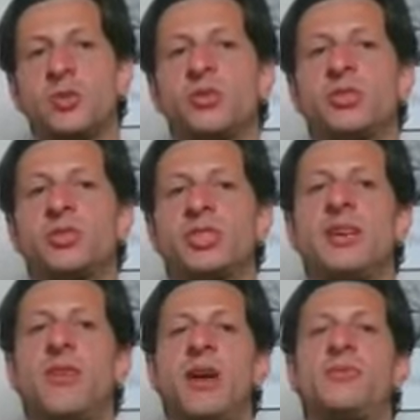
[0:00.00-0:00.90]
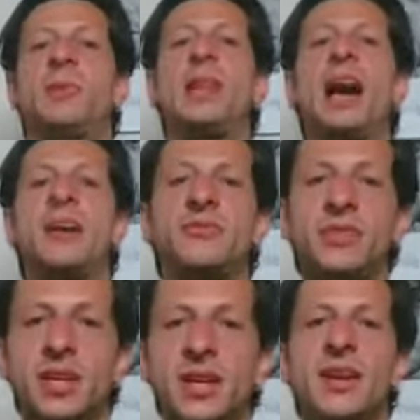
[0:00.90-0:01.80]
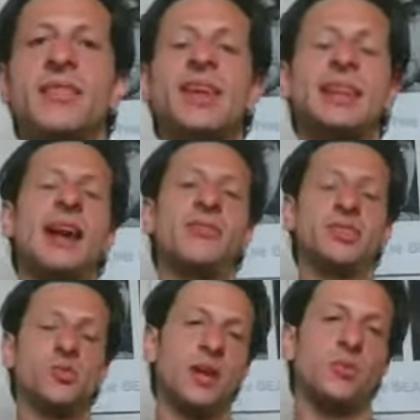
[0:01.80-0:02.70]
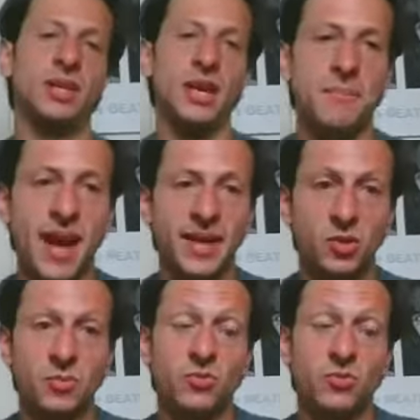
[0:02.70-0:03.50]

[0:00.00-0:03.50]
When you learn to give off love, then love is what will come back to you.